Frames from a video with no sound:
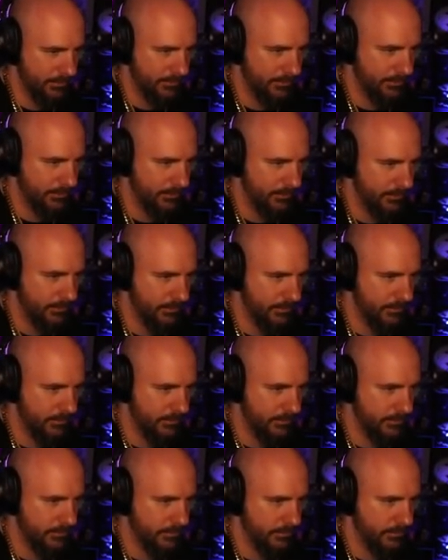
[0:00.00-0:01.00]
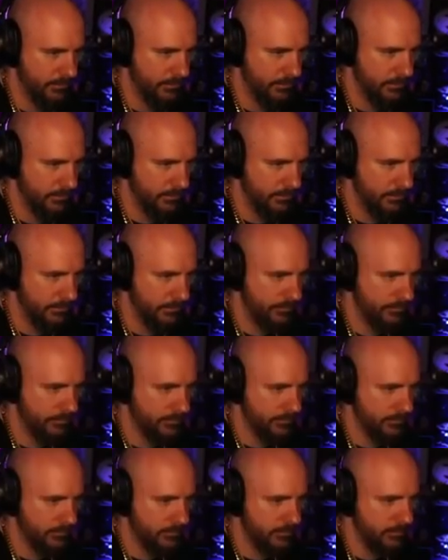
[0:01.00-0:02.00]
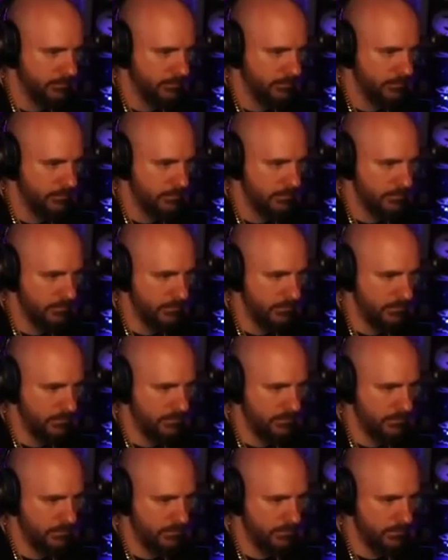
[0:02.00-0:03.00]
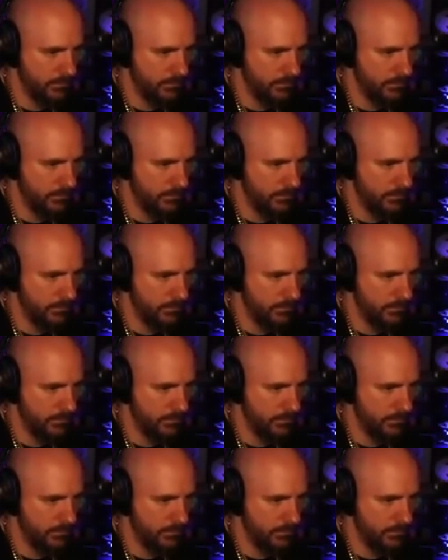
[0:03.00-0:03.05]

(silence)